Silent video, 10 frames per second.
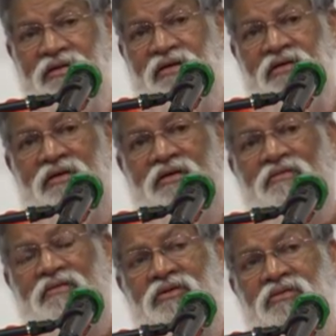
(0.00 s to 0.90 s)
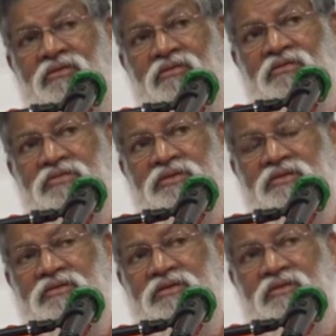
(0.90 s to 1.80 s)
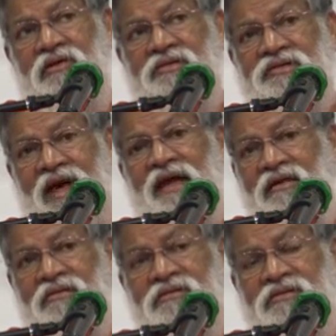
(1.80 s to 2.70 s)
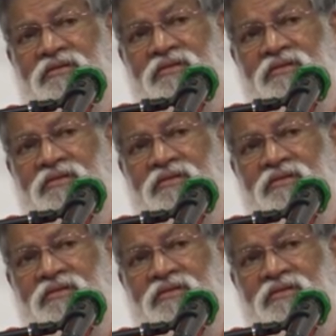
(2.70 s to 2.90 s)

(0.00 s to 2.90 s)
then you are silent